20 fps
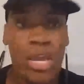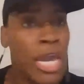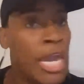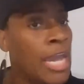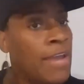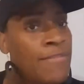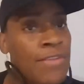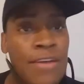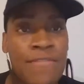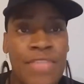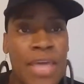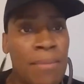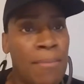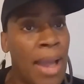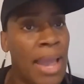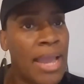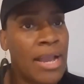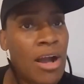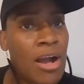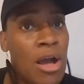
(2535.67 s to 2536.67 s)
even if they
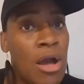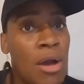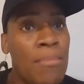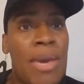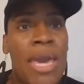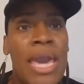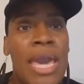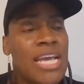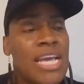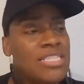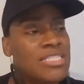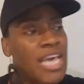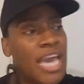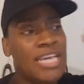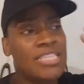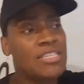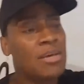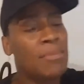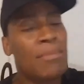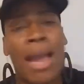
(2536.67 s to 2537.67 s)
might come and say
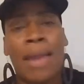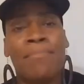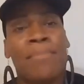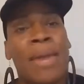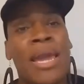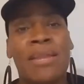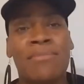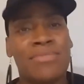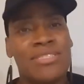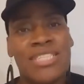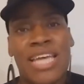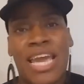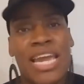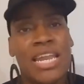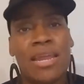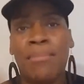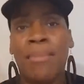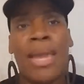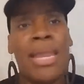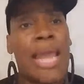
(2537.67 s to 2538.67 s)
somebody made a mistake, and
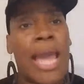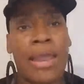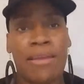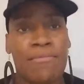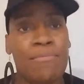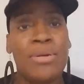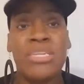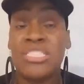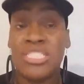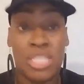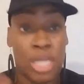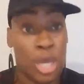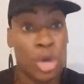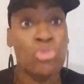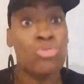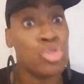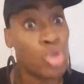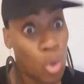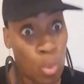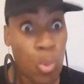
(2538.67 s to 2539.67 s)
they may not have, but still,
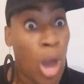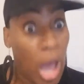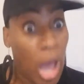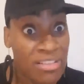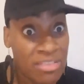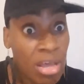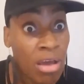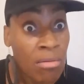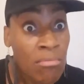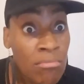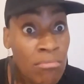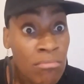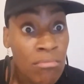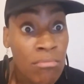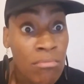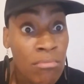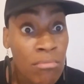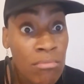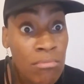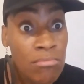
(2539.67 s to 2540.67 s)
so what?
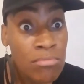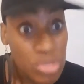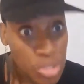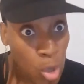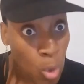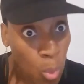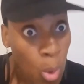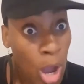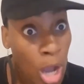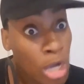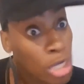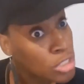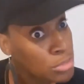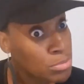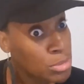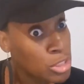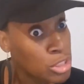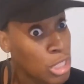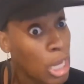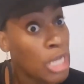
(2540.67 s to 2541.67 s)
So what? Because
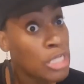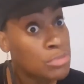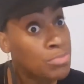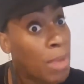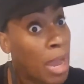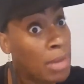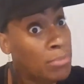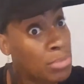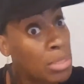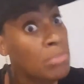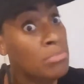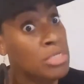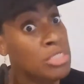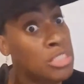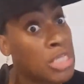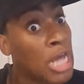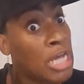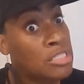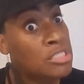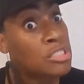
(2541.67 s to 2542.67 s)
mistakes might be
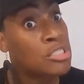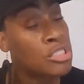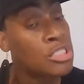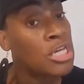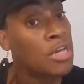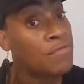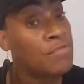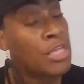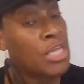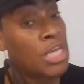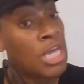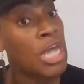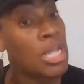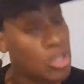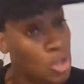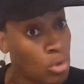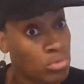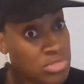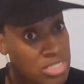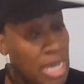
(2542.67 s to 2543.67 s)
mistakes to see if the
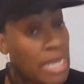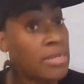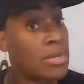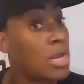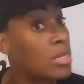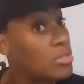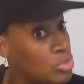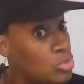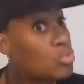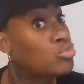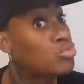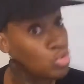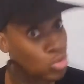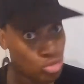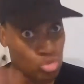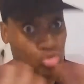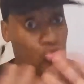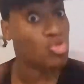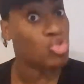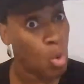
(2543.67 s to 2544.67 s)
kid don't say nothing
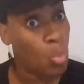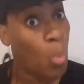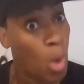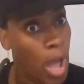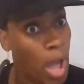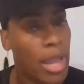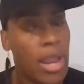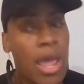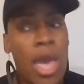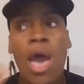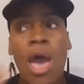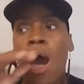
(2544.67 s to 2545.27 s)
too. So what?